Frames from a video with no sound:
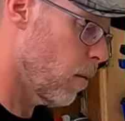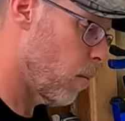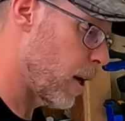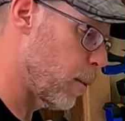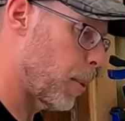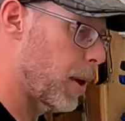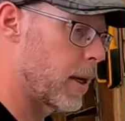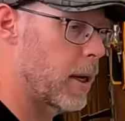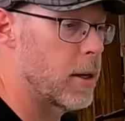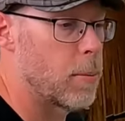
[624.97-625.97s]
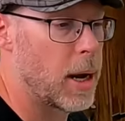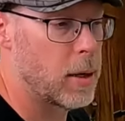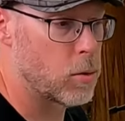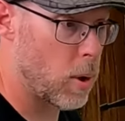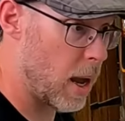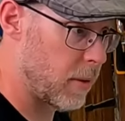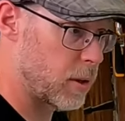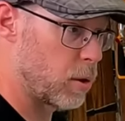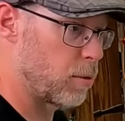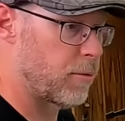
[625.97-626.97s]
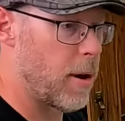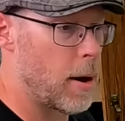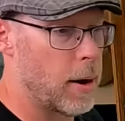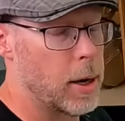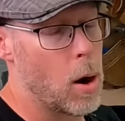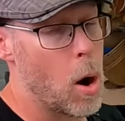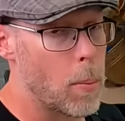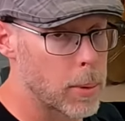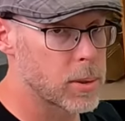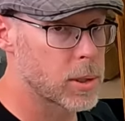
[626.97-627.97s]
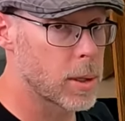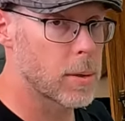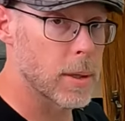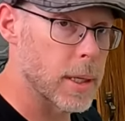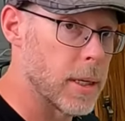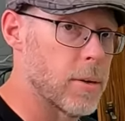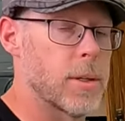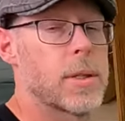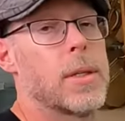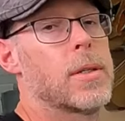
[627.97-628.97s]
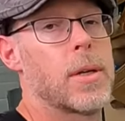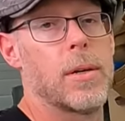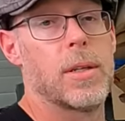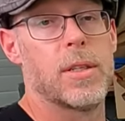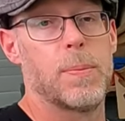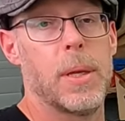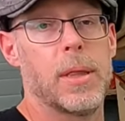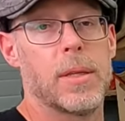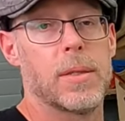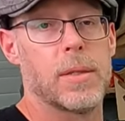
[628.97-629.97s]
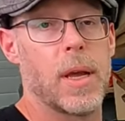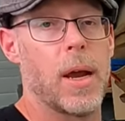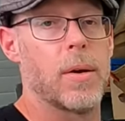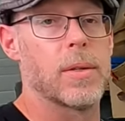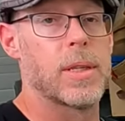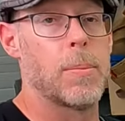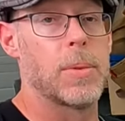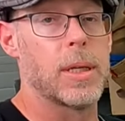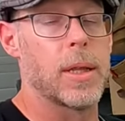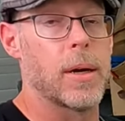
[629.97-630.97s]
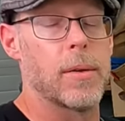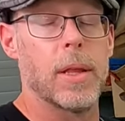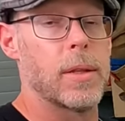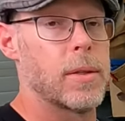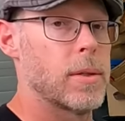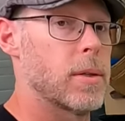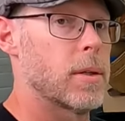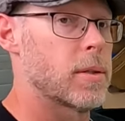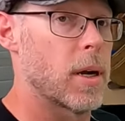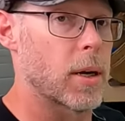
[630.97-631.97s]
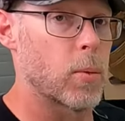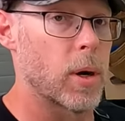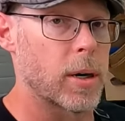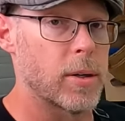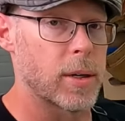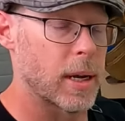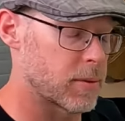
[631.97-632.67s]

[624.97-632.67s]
When you put it in, you might drive it too far, and almost certainly you're just going to start to spin this entire assembly there, and then it's not going to work, and you're going